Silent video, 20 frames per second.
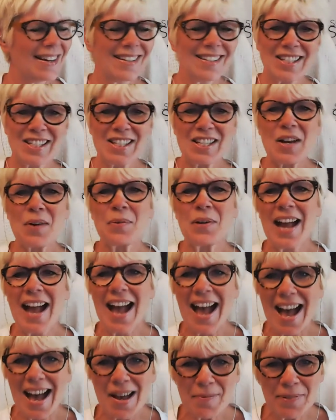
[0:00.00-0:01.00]
So we're
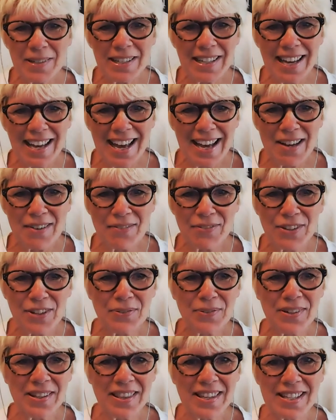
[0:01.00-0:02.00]
happy to have you
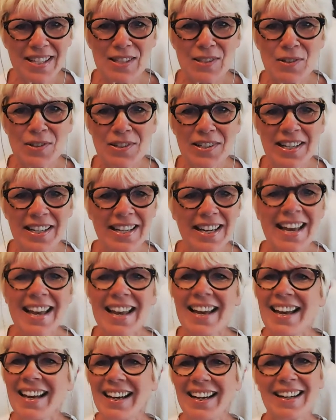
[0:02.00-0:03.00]
with us, Laurie.
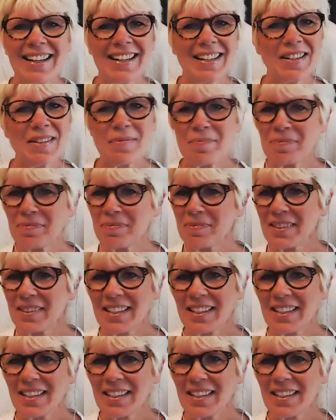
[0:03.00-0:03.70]
And